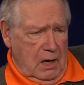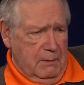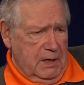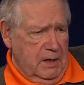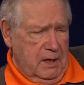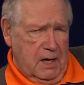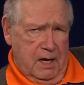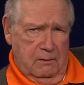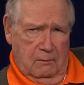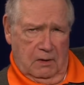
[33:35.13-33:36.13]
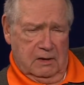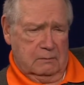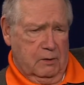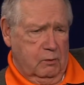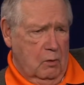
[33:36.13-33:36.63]
I mean, they got
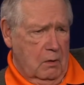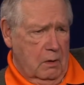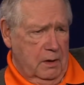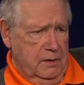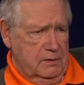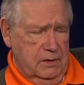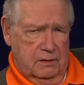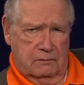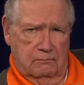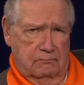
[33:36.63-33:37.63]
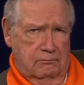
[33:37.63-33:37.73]
Elizabeth Warren as just